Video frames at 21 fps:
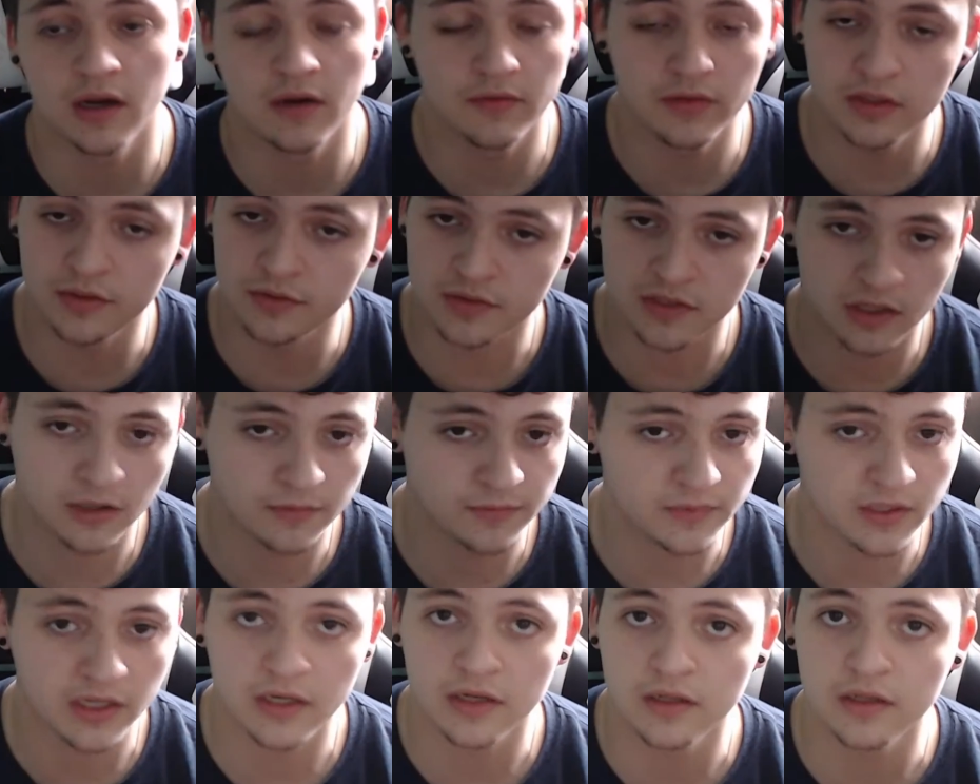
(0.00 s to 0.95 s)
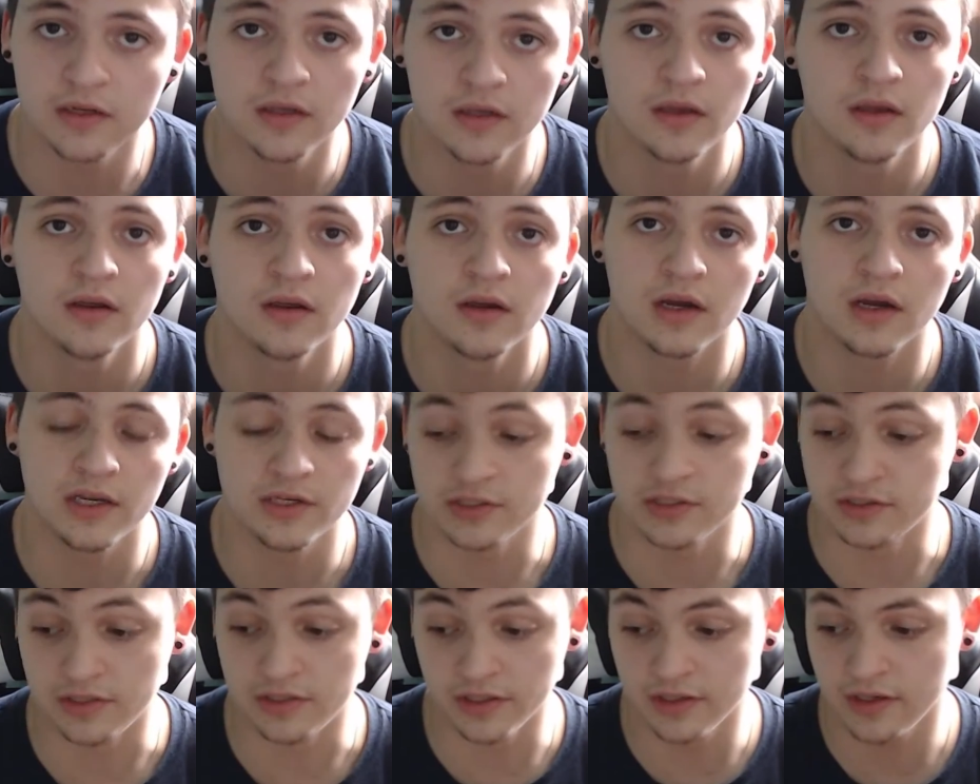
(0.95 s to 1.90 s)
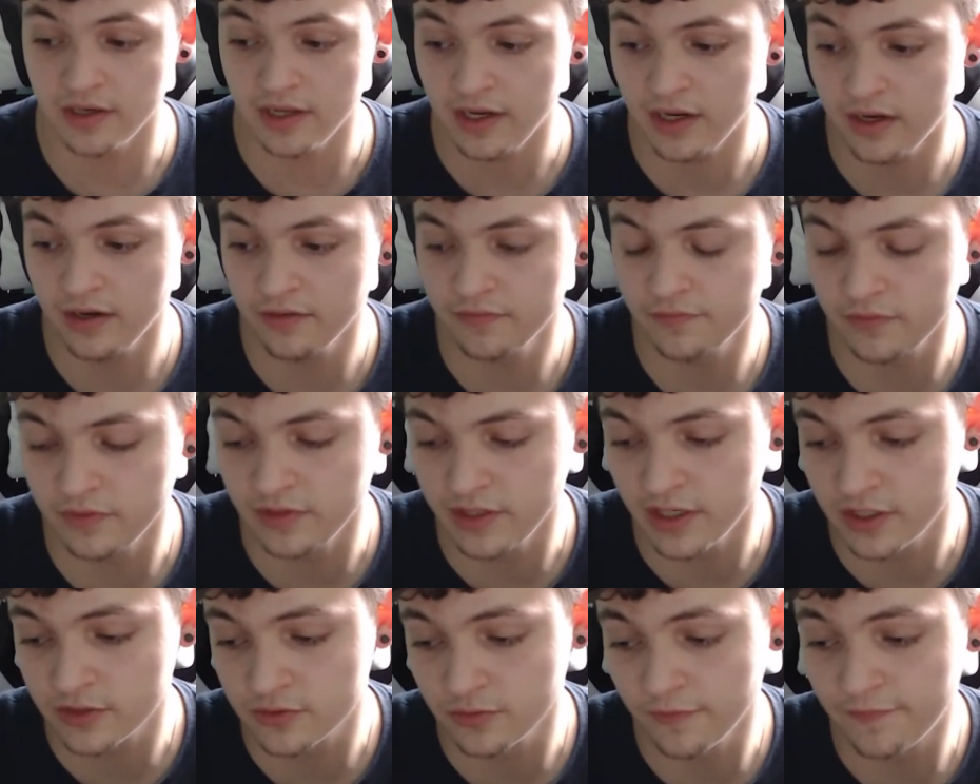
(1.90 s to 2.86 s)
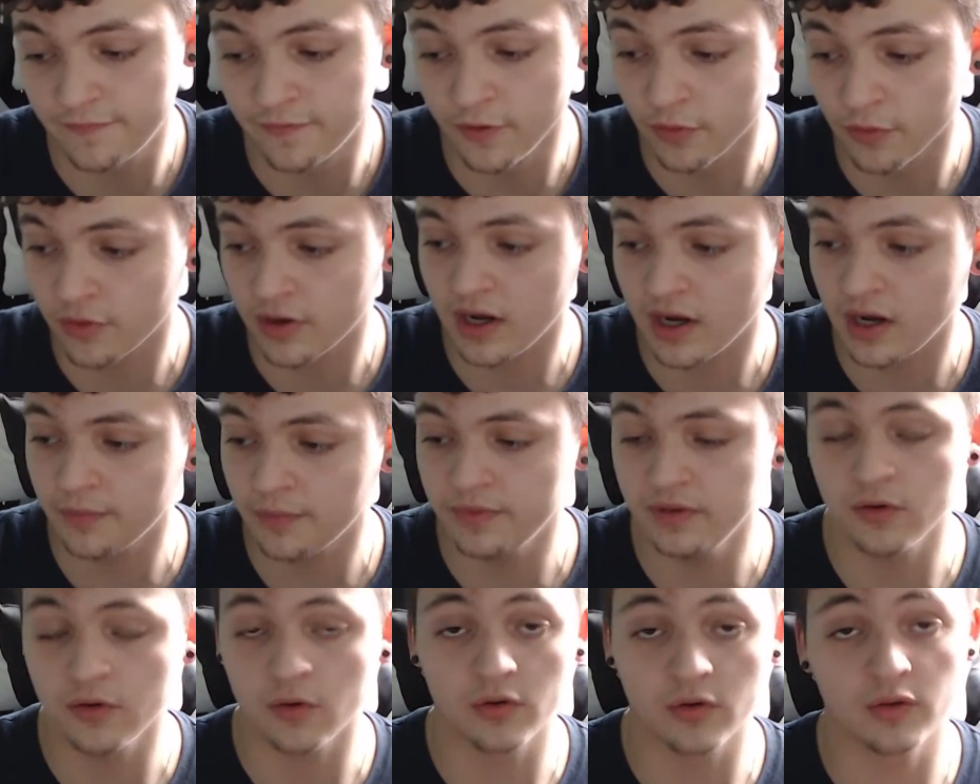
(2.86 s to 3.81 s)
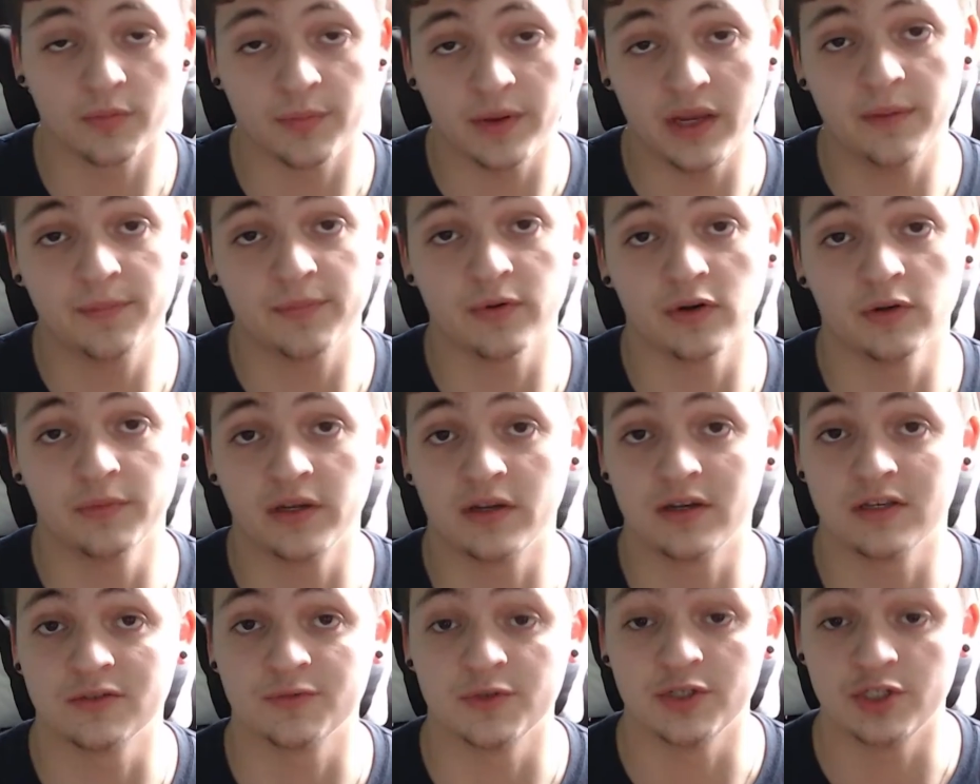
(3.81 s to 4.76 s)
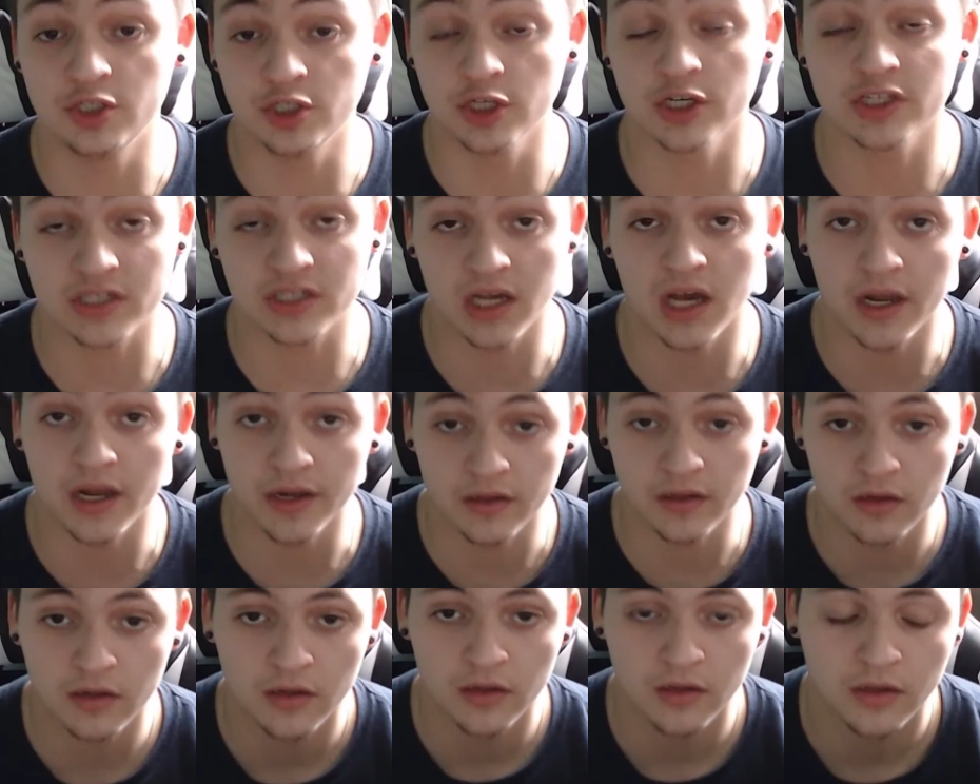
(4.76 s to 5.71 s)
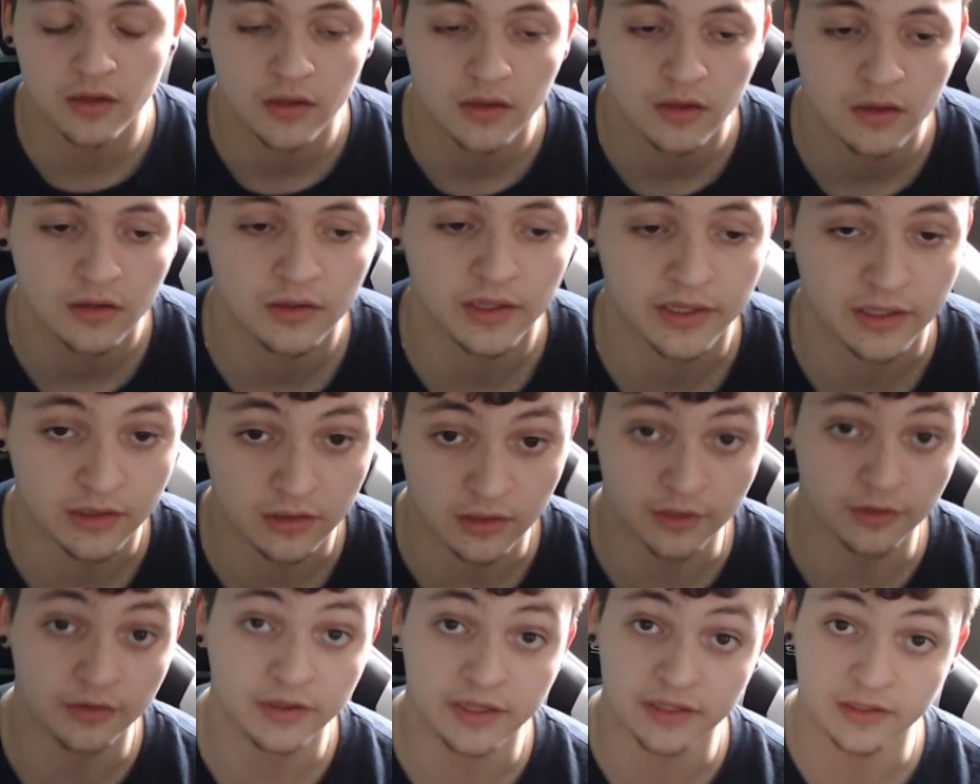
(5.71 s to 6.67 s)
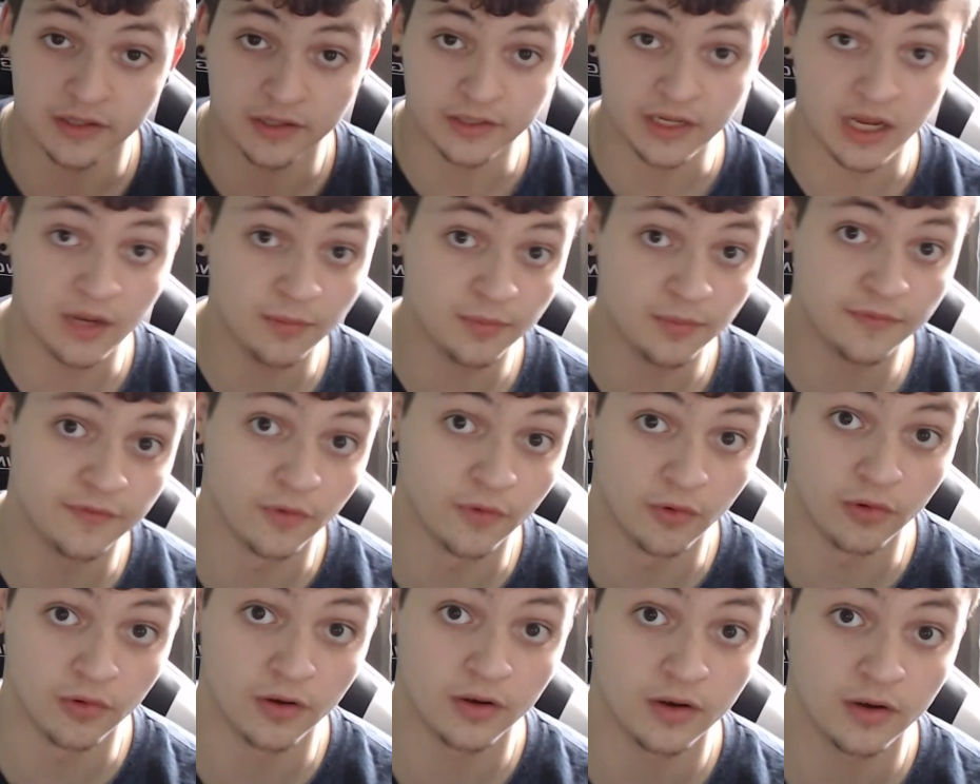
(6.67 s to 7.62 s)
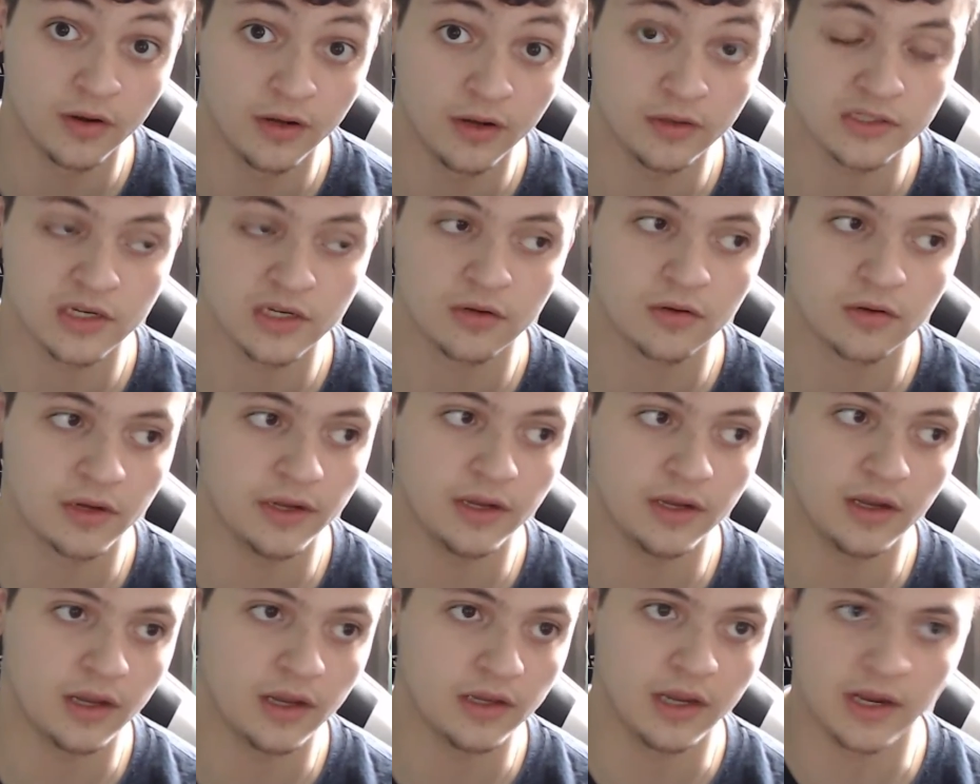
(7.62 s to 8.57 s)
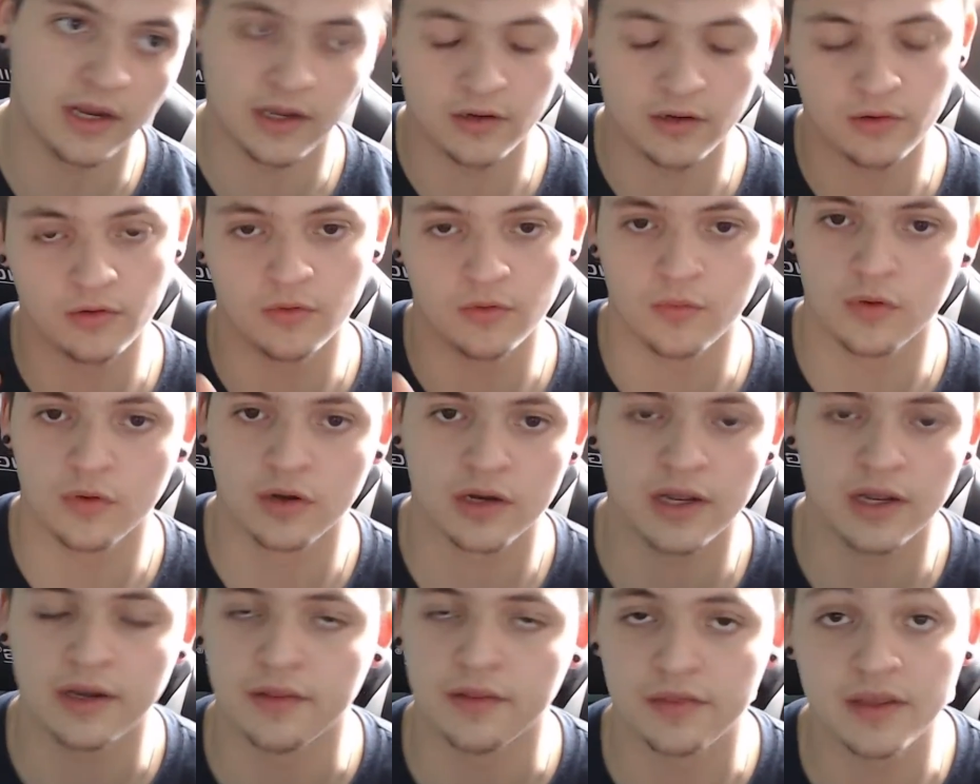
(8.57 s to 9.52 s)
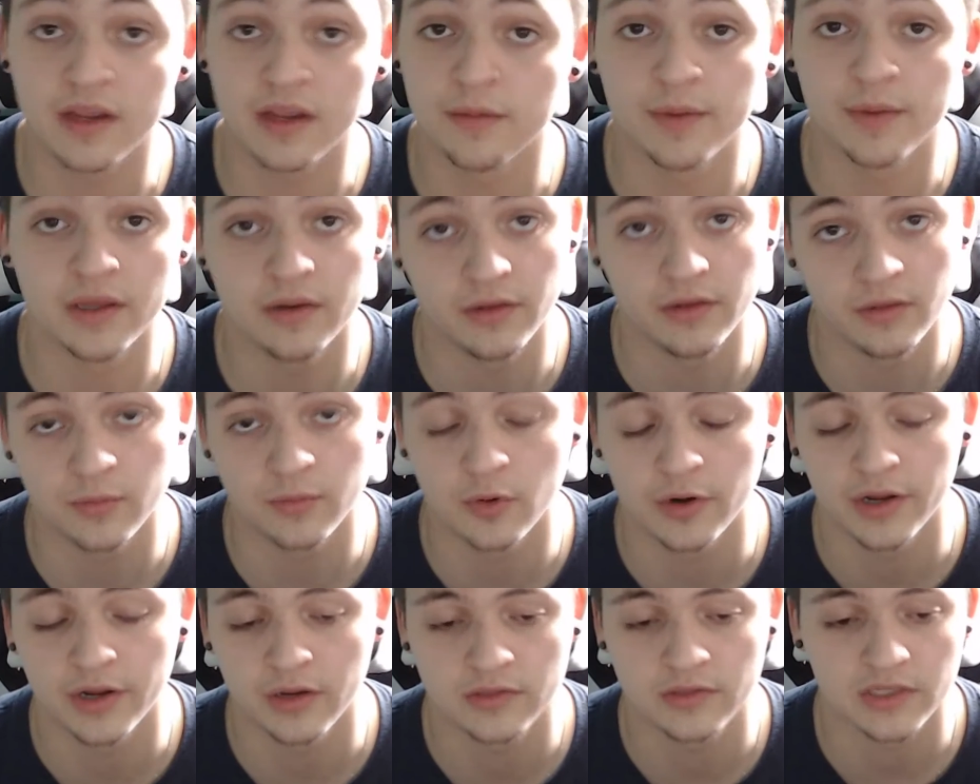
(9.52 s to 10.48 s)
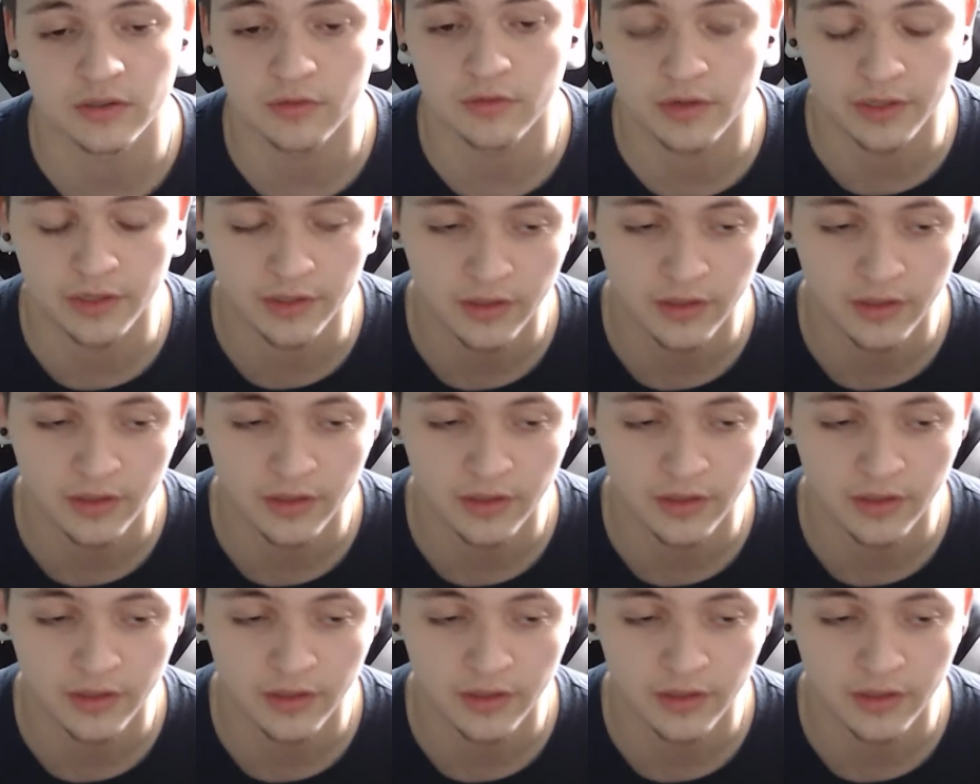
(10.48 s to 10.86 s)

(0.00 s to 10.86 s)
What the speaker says: Everything was updated. I just didn't have the actual photocopy or the paper because we just got it. Like literally the day before. And I was like, okay, I got to go to work. I didn't think about it in the morning. I was like, okay.